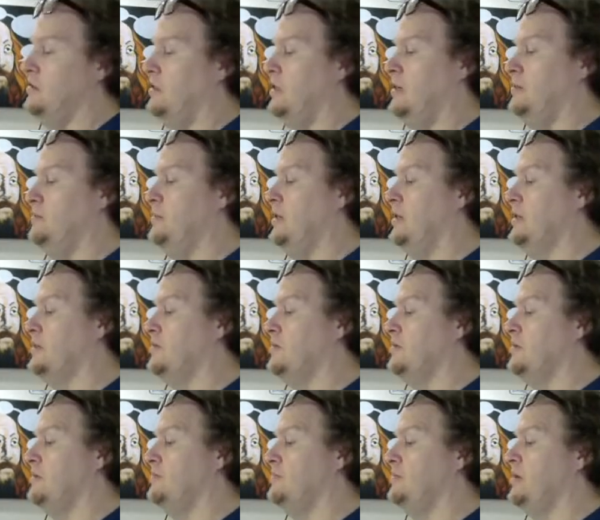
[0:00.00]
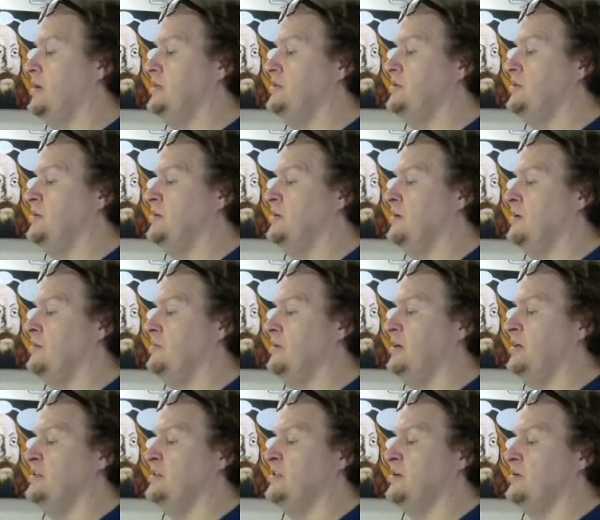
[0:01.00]
I'm not going to branch
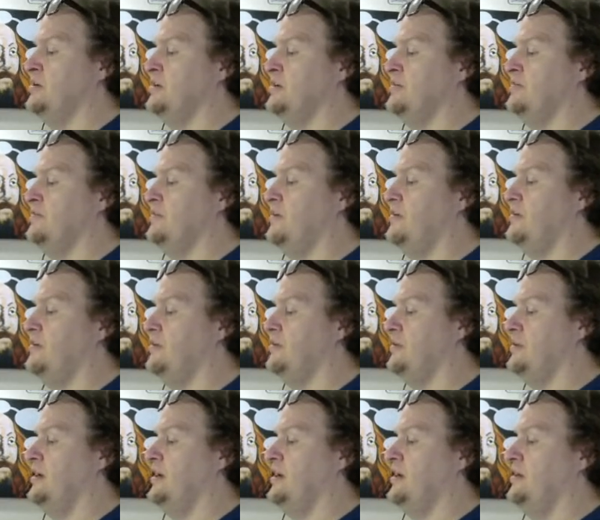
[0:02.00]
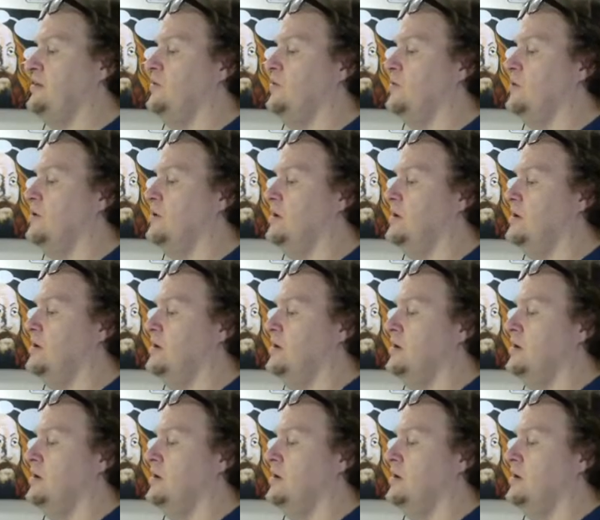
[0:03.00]
out any farther than that, or